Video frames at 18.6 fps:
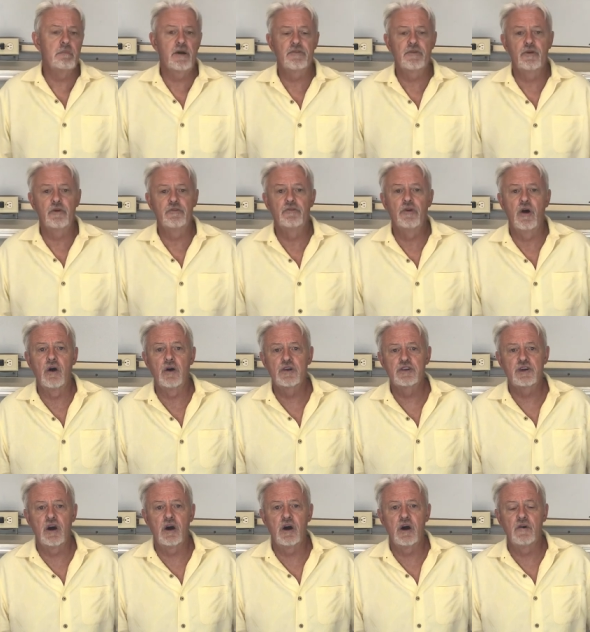month old
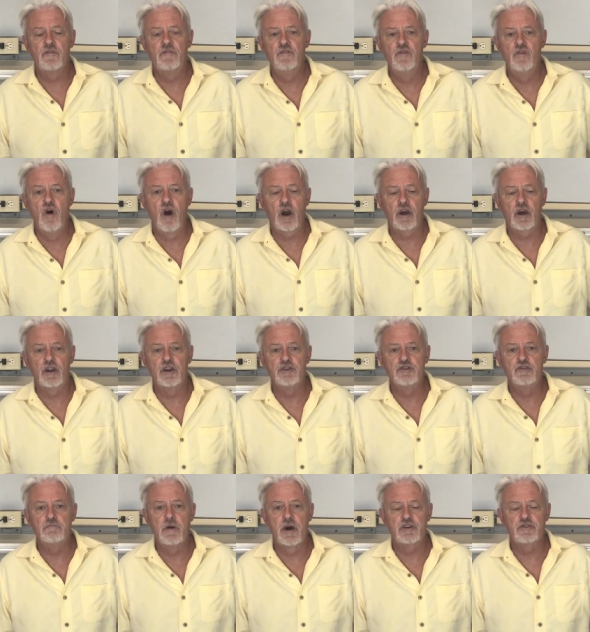dogs are not going to
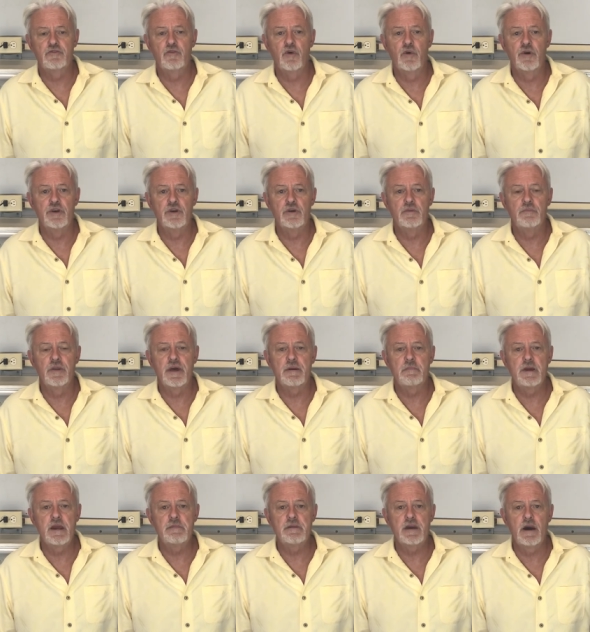do much for you, but they
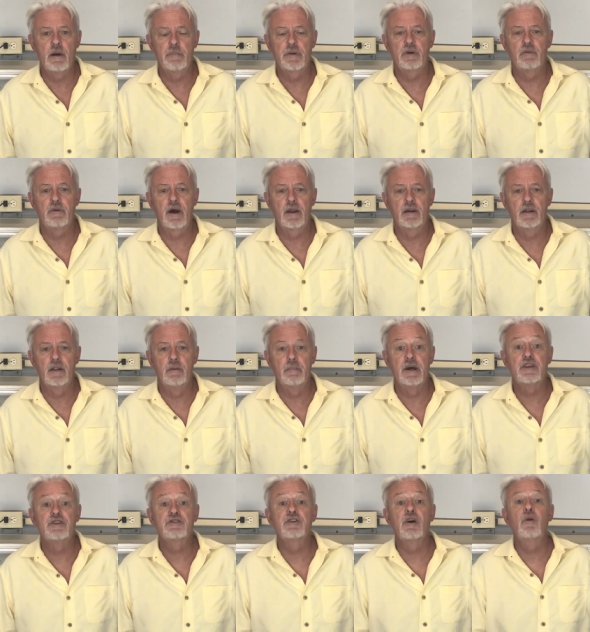may be humping around a little
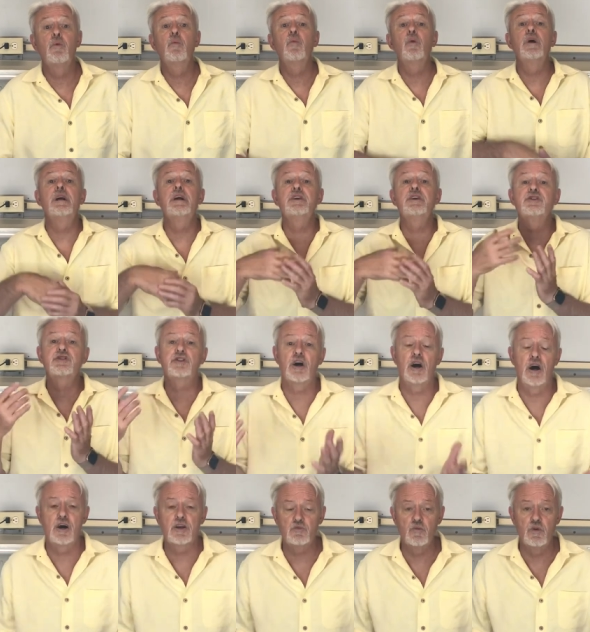bit. So we
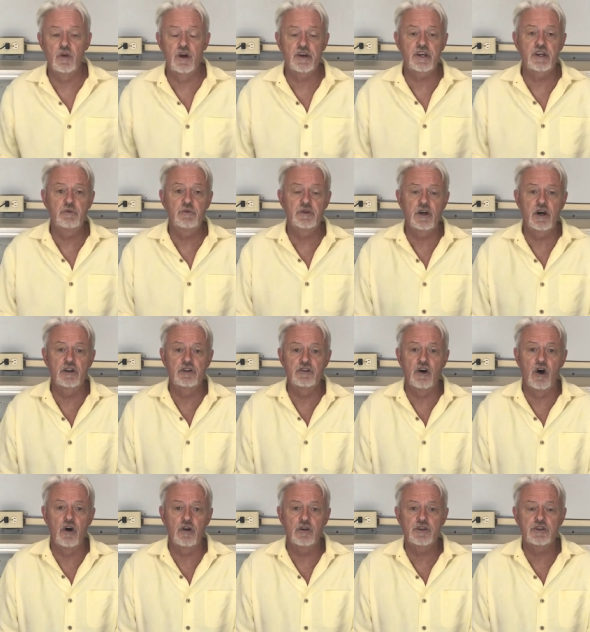start working with our
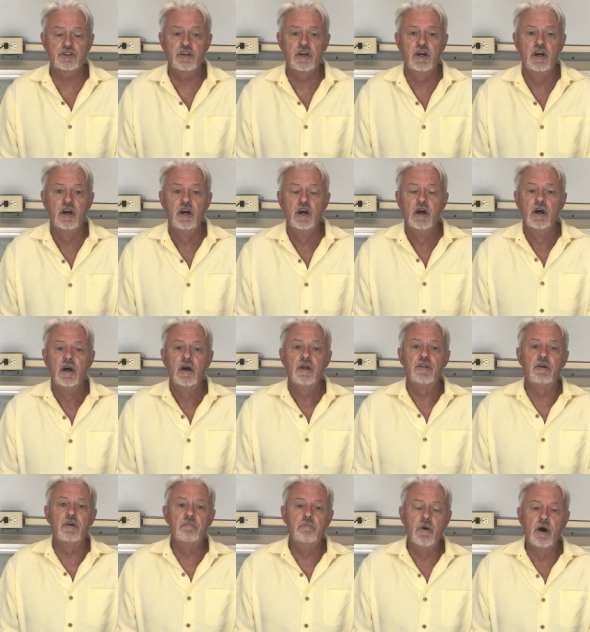dogs.
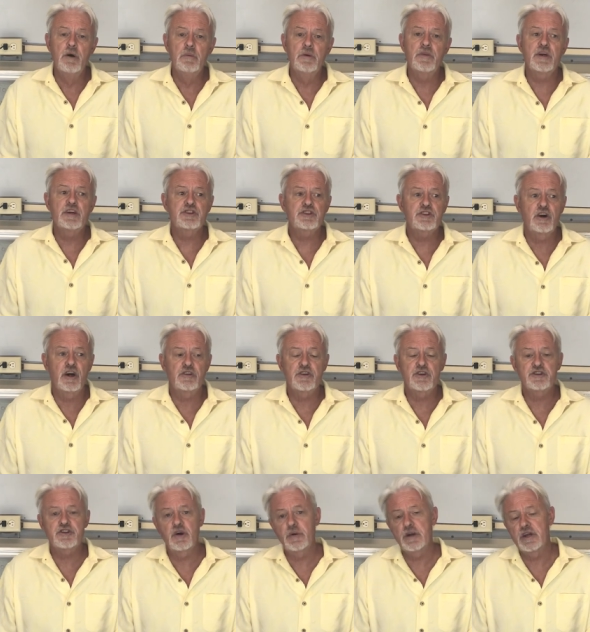The moment they start
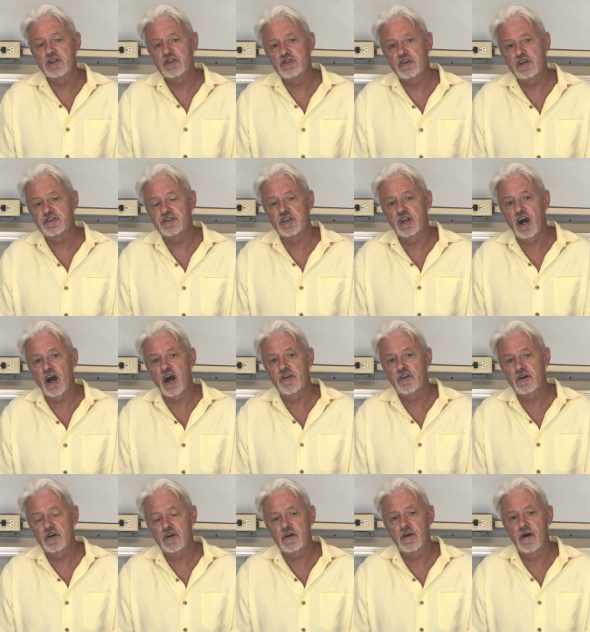to show interest in
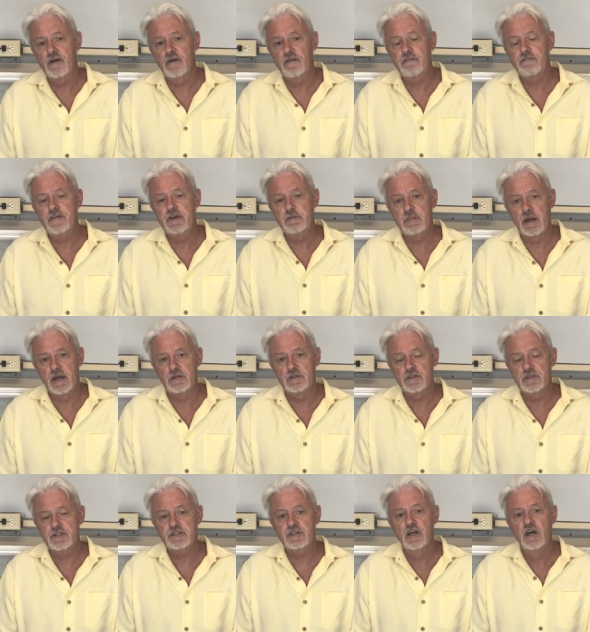other uh,
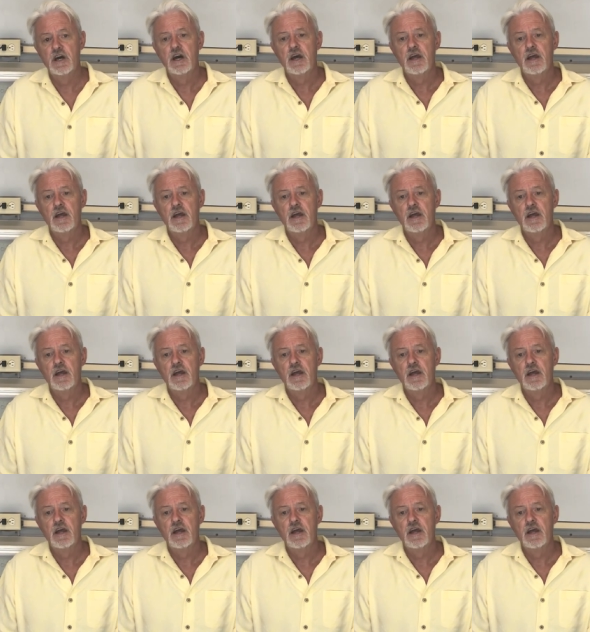females,